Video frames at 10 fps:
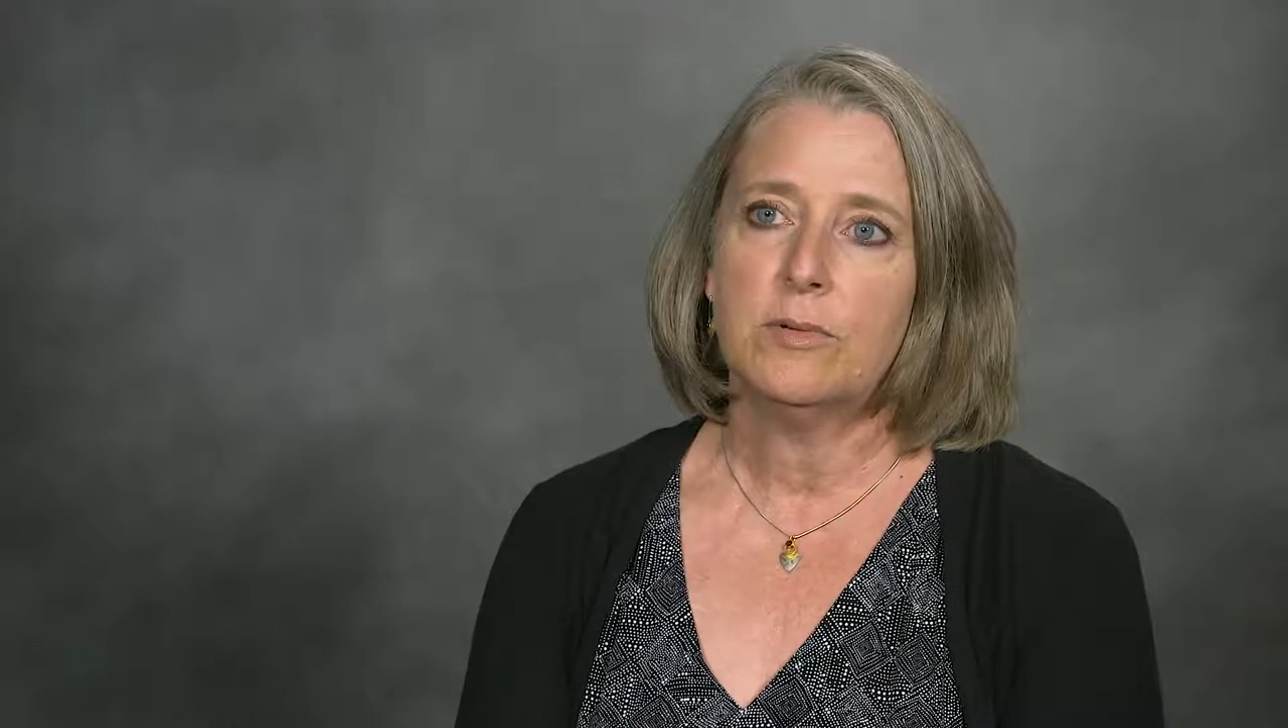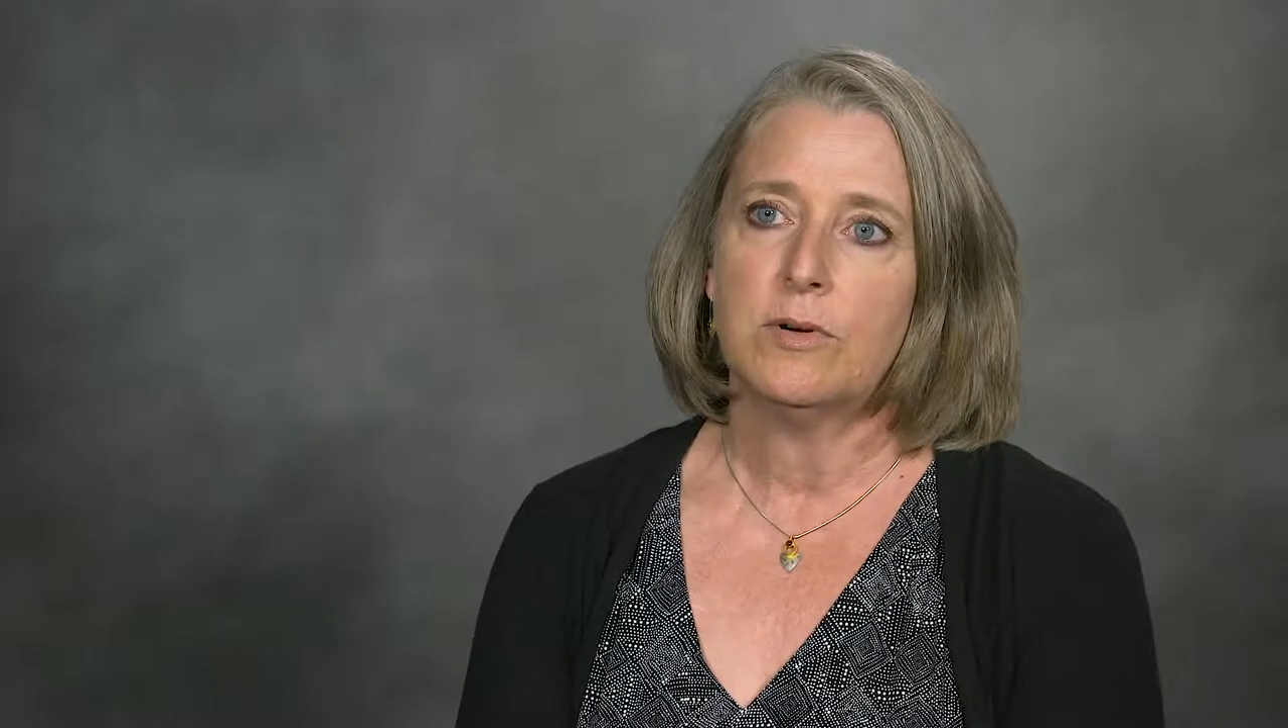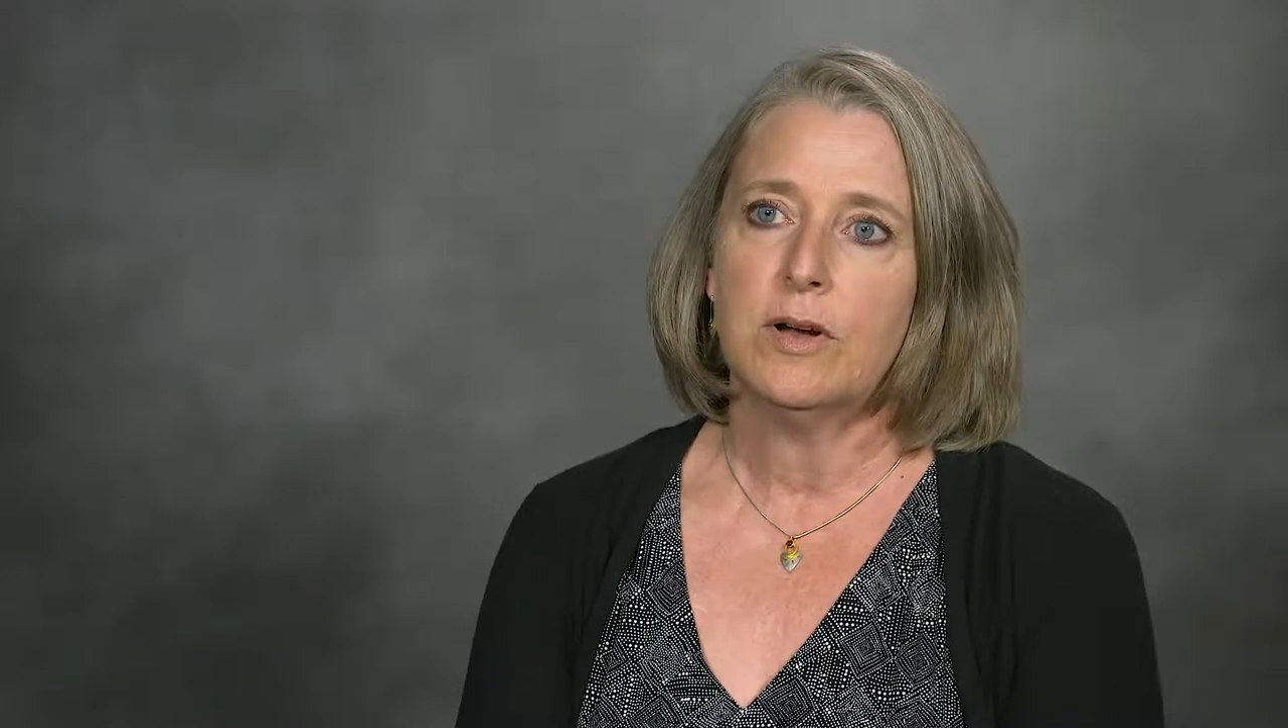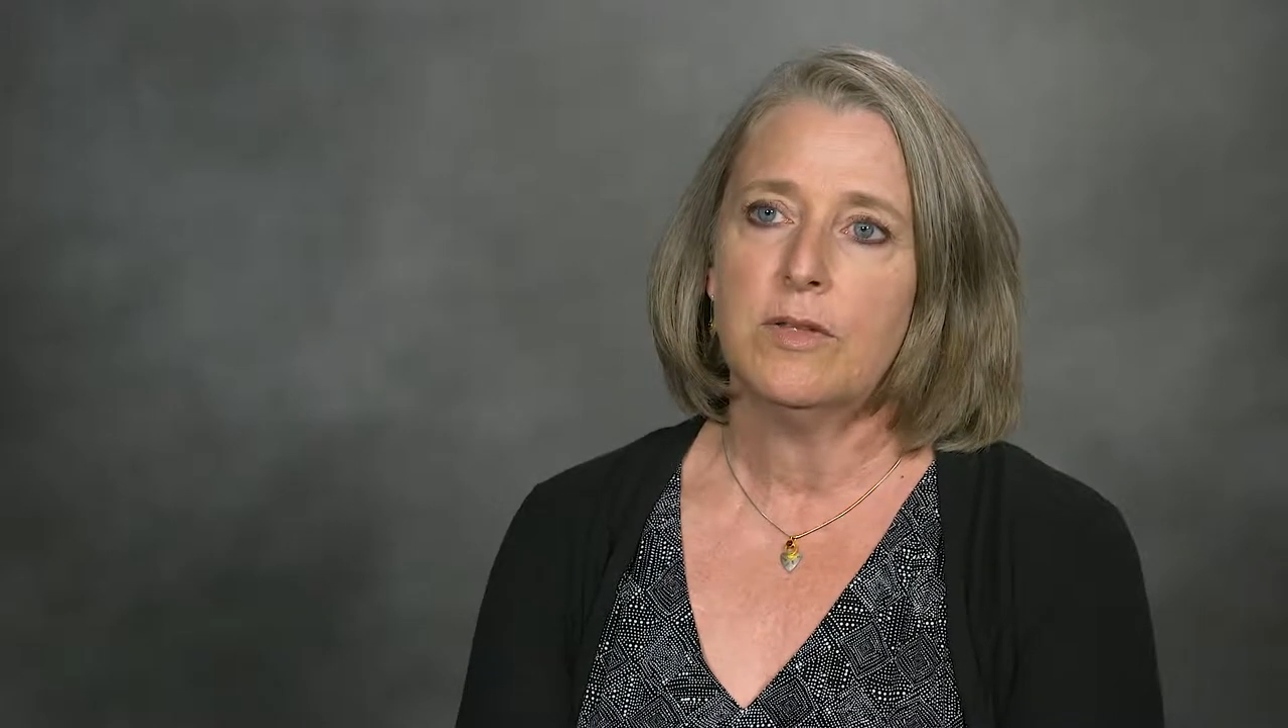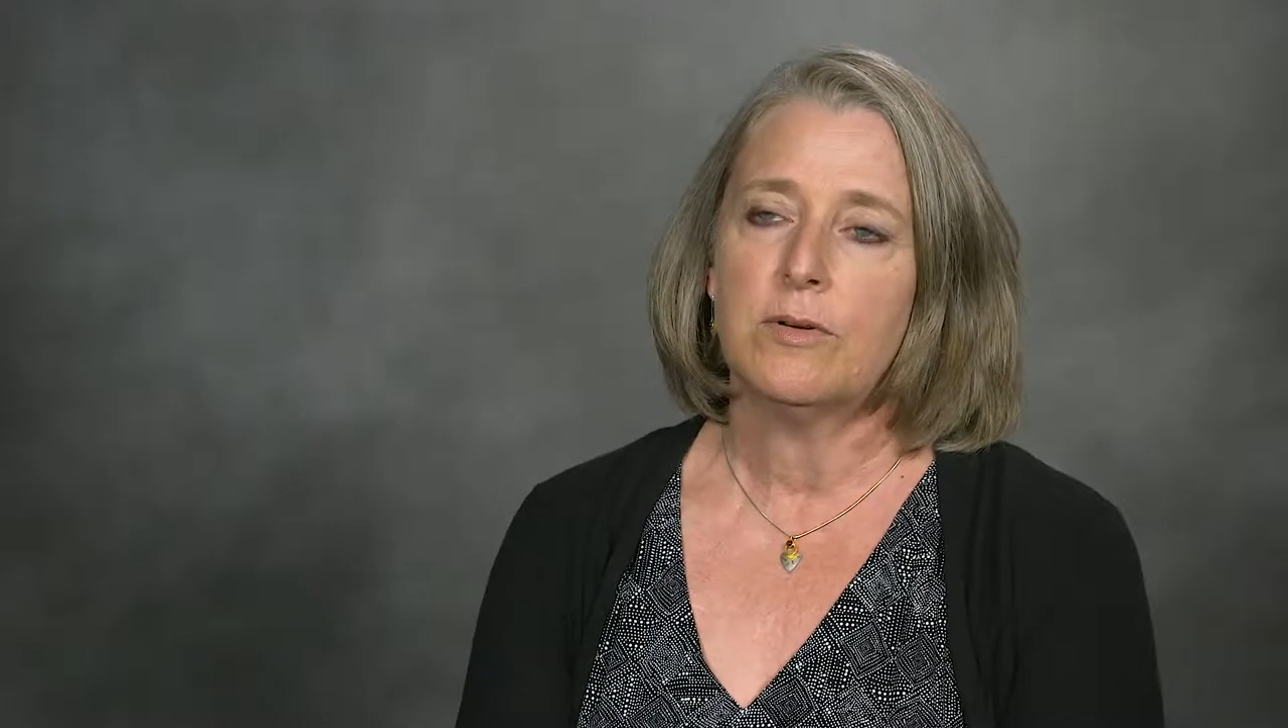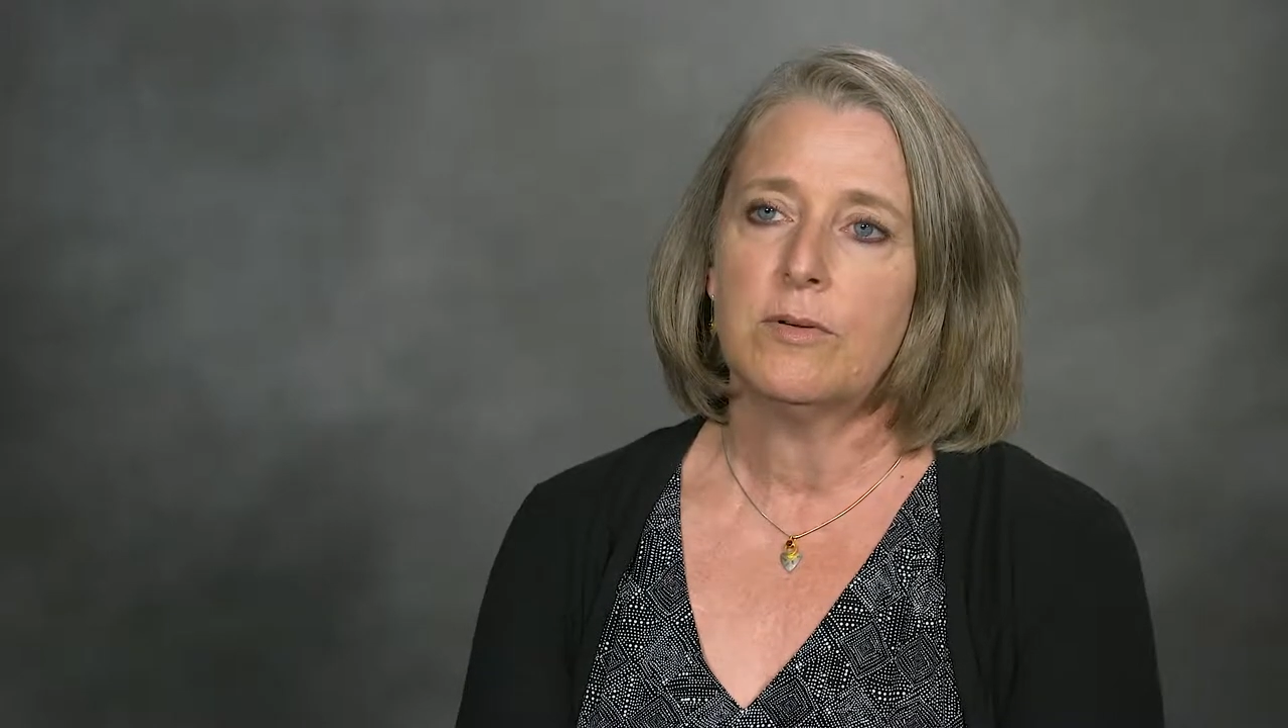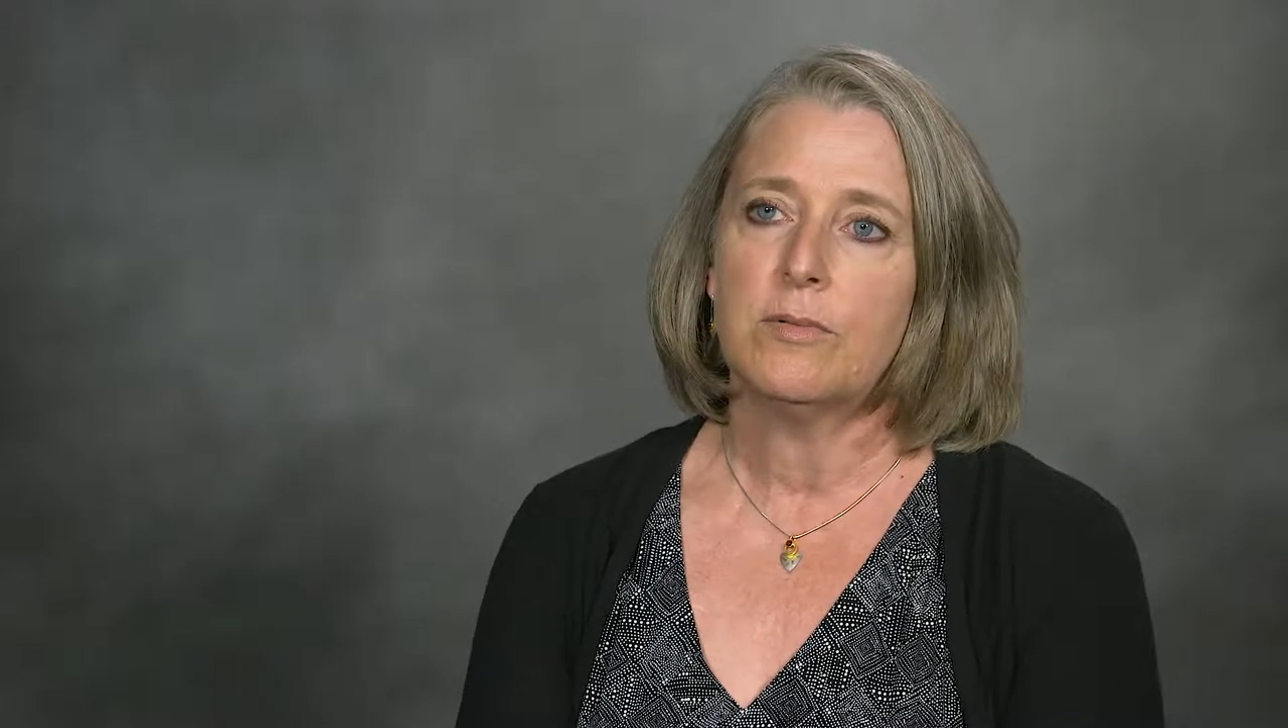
or other